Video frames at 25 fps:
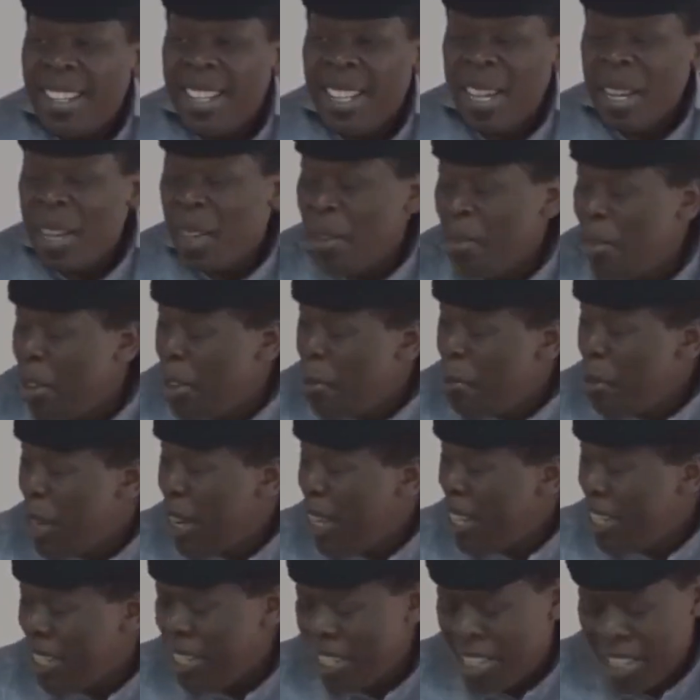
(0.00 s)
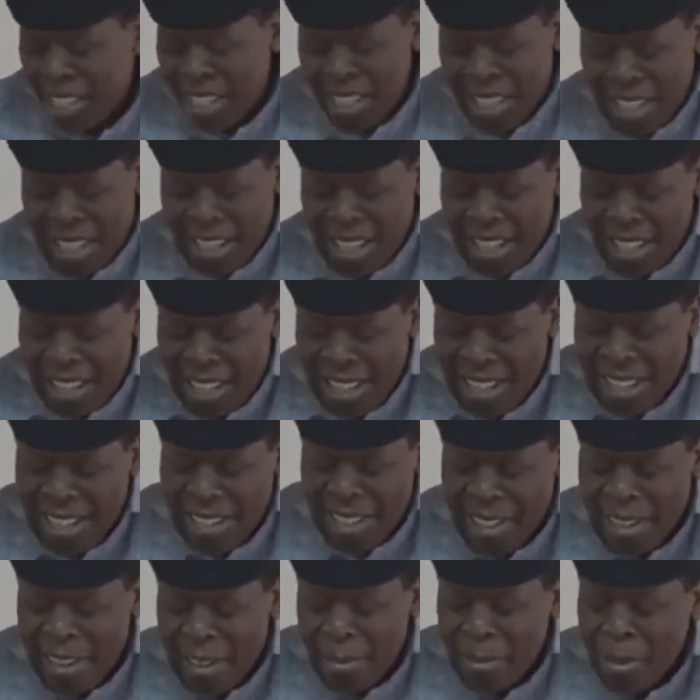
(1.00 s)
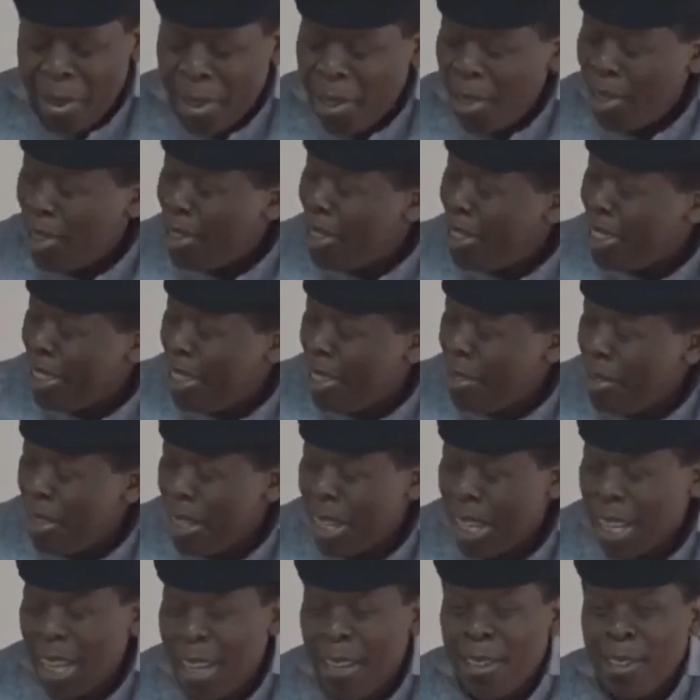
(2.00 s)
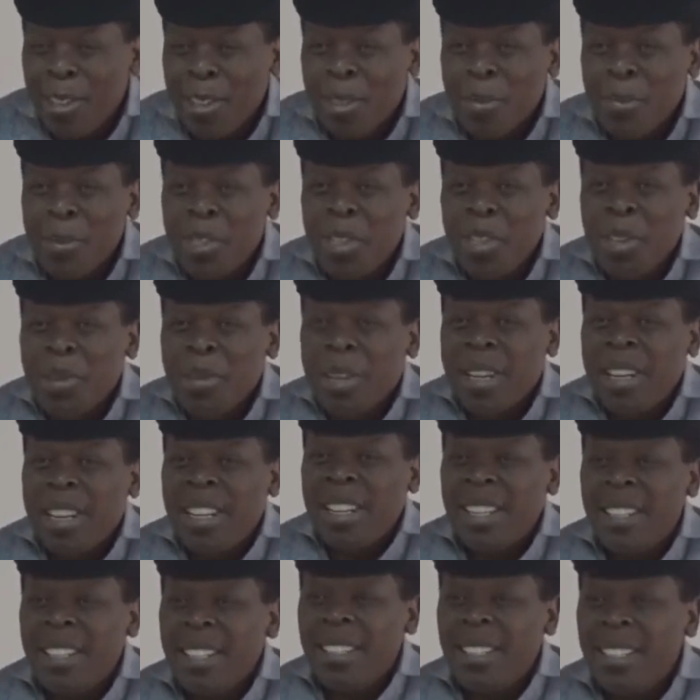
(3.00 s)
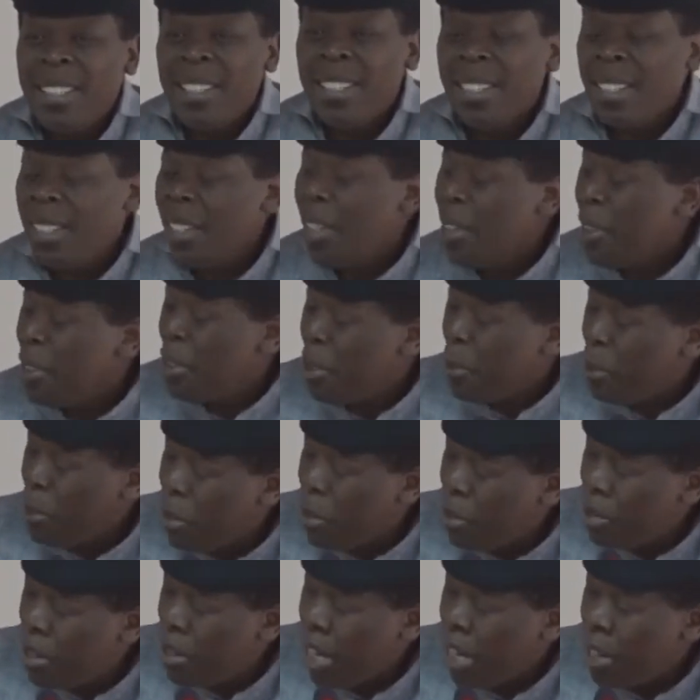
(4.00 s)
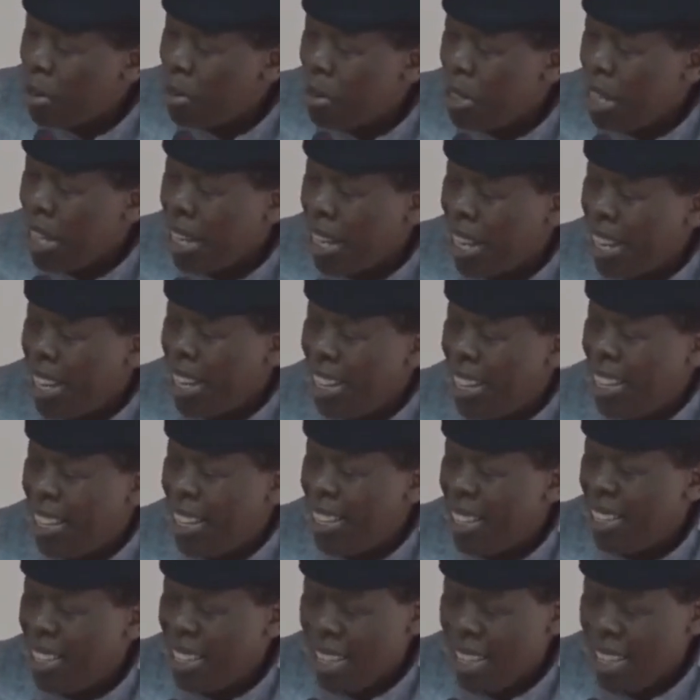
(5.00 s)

Thank you very much, Honorable Stephen Kalonzo Musyoka, the Honorable Raila Odinga,